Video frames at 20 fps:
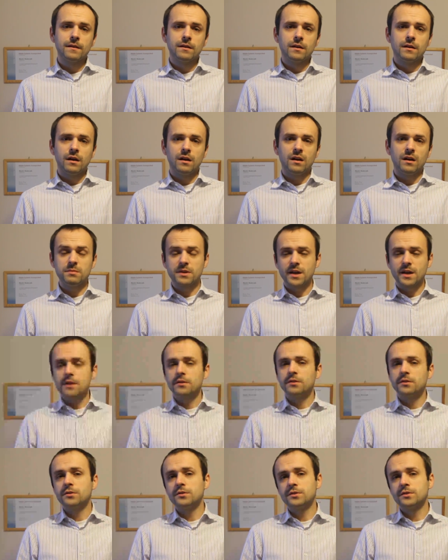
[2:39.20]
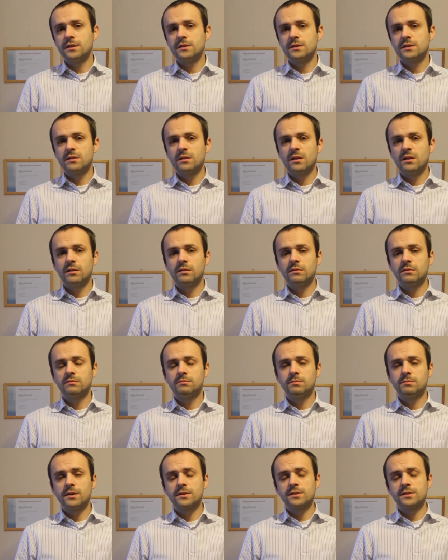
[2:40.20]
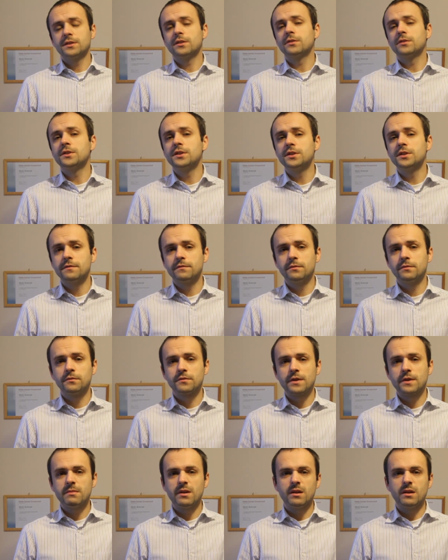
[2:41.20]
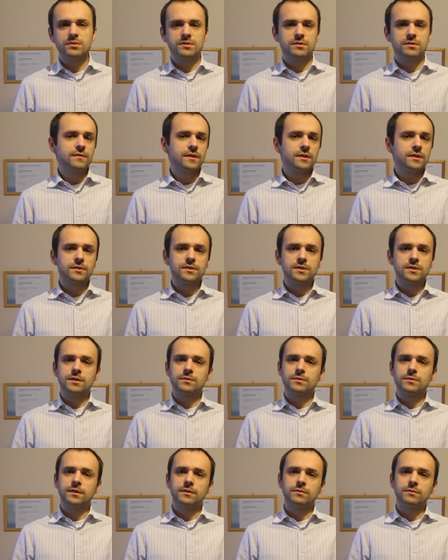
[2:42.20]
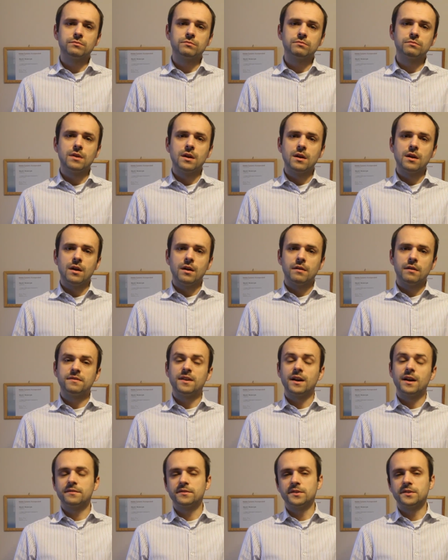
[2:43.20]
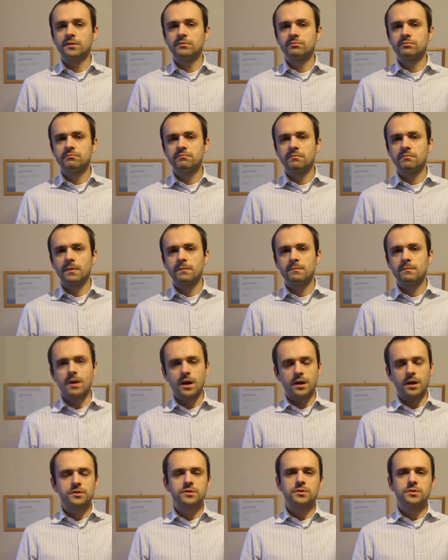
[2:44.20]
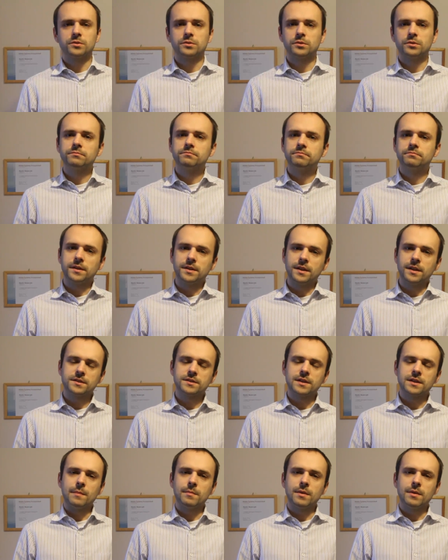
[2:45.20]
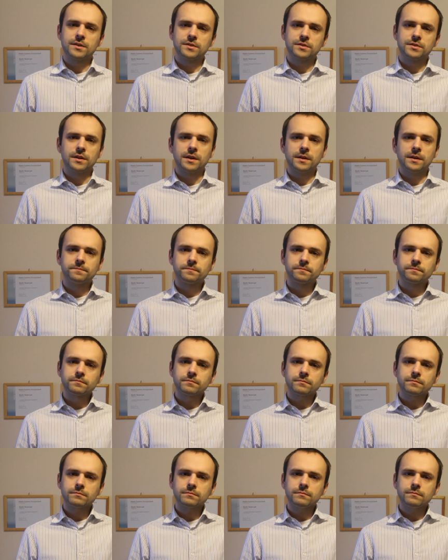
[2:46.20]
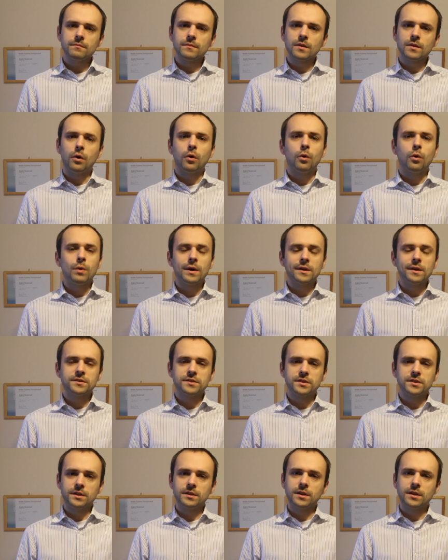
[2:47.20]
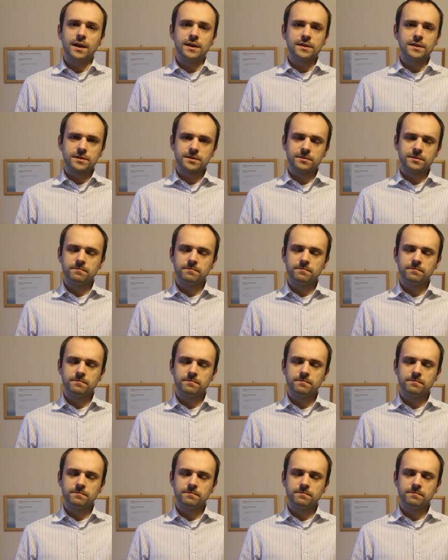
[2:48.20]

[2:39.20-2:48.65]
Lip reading: I'm a Canon user, so because I don't need a full frame, I wasn't even considering 5D Mark II at that time last year, or 1DS.